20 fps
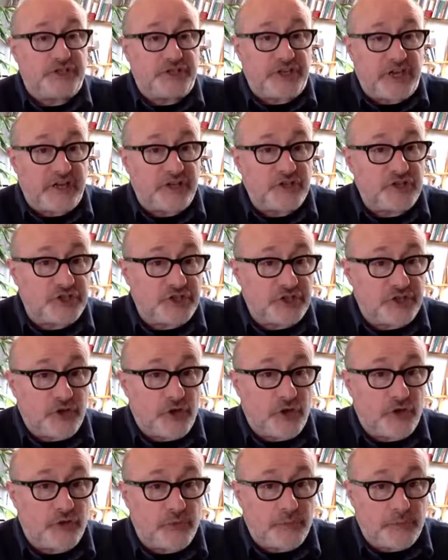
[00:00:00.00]
changed
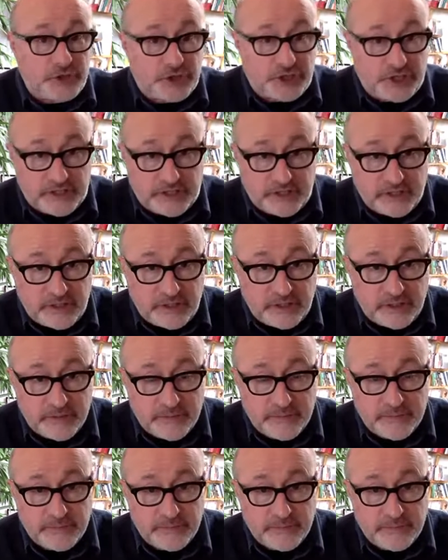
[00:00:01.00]
the machine,